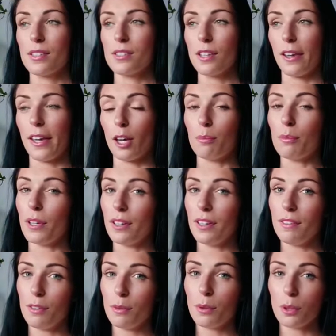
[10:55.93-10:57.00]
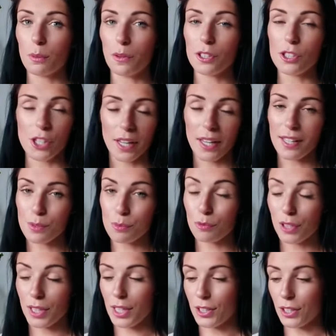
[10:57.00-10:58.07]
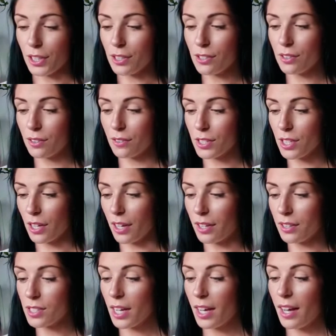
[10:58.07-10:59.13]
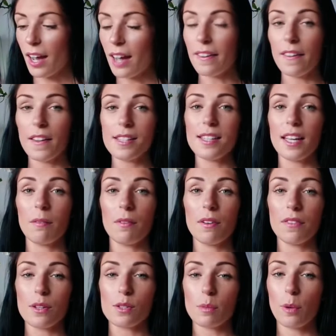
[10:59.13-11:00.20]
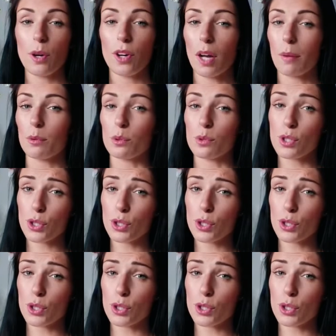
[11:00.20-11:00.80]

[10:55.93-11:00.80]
So yeah, but if you want to watch it, it's really good, The Returned. And then the same with, there's a program called